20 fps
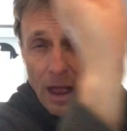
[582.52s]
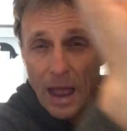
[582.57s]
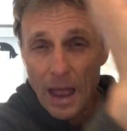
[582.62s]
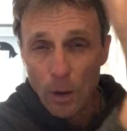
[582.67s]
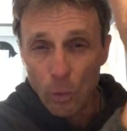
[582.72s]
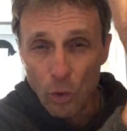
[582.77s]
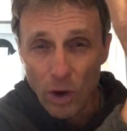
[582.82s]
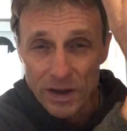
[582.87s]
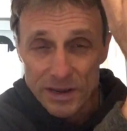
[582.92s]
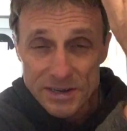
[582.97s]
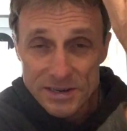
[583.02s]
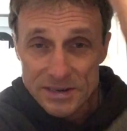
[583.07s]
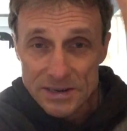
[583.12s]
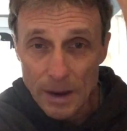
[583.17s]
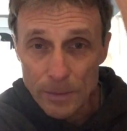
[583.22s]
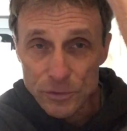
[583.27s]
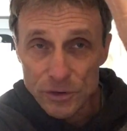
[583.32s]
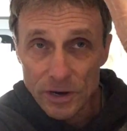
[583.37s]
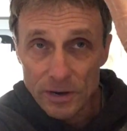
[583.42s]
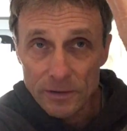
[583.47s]
I want
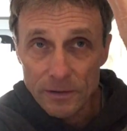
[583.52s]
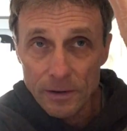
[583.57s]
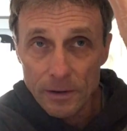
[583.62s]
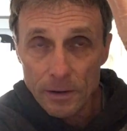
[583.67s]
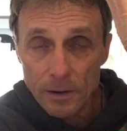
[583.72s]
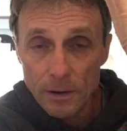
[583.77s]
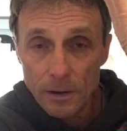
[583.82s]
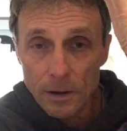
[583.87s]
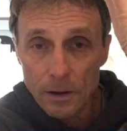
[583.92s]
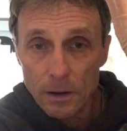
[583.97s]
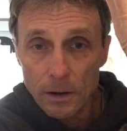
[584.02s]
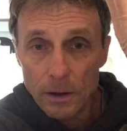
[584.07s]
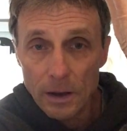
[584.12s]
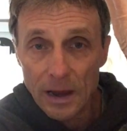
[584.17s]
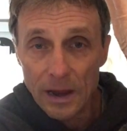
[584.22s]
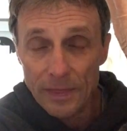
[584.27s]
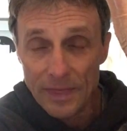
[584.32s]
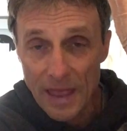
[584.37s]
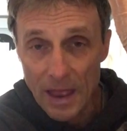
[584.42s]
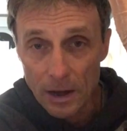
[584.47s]
subject
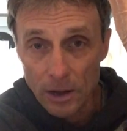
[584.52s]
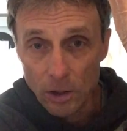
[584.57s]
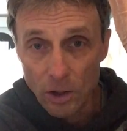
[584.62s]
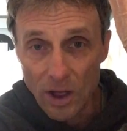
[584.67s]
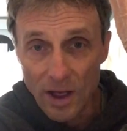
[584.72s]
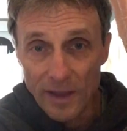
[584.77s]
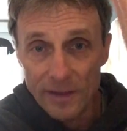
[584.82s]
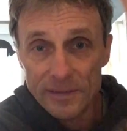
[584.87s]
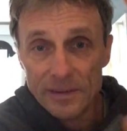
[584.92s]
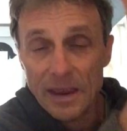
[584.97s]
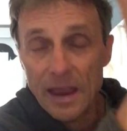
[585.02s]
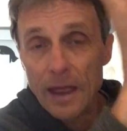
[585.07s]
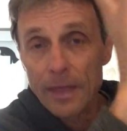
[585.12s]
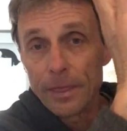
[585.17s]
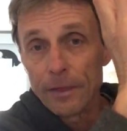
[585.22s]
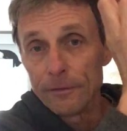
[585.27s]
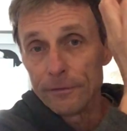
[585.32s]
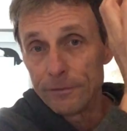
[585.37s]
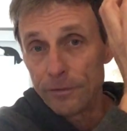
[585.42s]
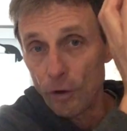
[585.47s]
in that clause and
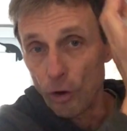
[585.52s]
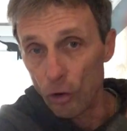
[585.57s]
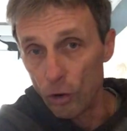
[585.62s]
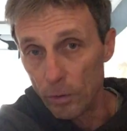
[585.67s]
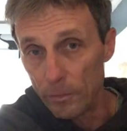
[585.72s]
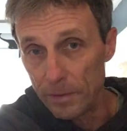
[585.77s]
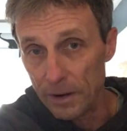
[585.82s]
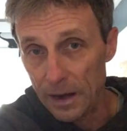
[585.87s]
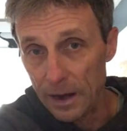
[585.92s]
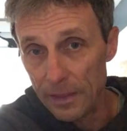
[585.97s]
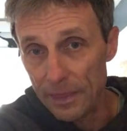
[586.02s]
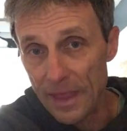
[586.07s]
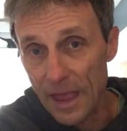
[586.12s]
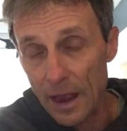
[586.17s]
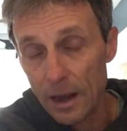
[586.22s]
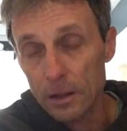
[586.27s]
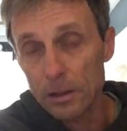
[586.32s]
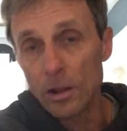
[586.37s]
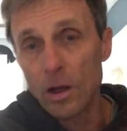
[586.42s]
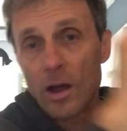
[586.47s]
the verb in
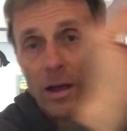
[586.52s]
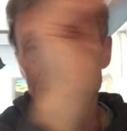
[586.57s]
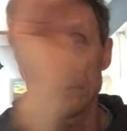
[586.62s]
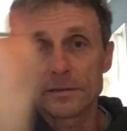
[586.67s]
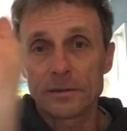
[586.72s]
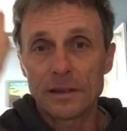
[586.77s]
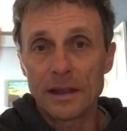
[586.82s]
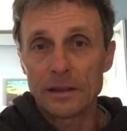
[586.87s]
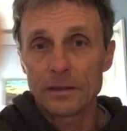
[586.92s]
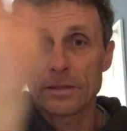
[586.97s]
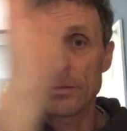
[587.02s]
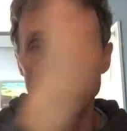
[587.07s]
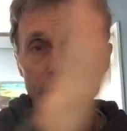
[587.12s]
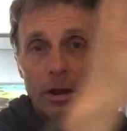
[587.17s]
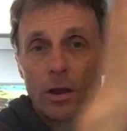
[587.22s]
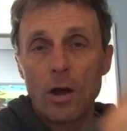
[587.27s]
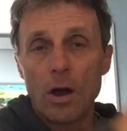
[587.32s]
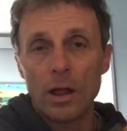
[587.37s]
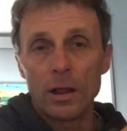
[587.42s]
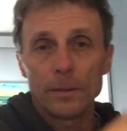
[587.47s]
that clause. 3
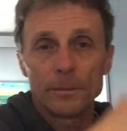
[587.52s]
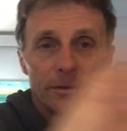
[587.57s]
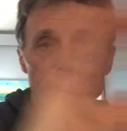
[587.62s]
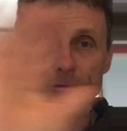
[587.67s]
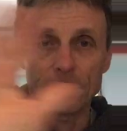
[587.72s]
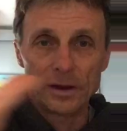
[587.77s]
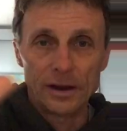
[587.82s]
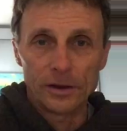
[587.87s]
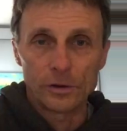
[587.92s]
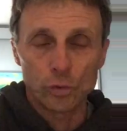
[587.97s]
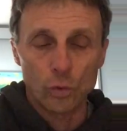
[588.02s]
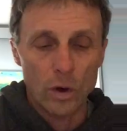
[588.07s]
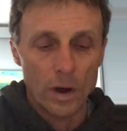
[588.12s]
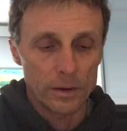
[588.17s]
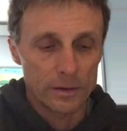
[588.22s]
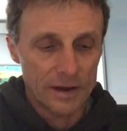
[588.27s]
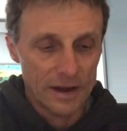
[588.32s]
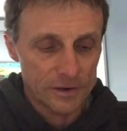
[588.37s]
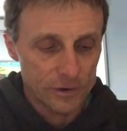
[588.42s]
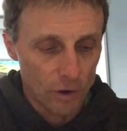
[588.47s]
columns for each one.
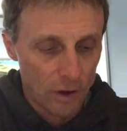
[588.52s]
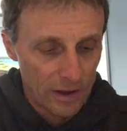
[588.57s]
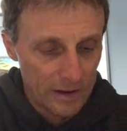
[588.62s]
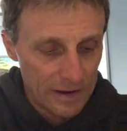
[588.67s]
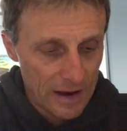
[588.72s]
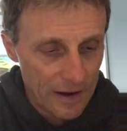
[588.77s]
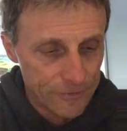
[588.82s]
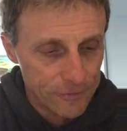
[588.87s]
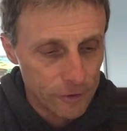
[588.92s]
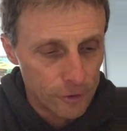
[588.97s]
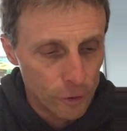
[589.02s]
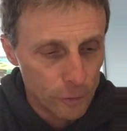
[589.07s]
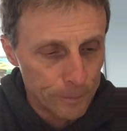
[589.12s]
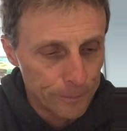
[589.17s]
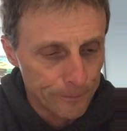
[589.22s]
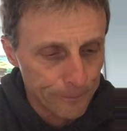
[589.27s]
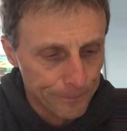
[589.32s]
That's all you have to do.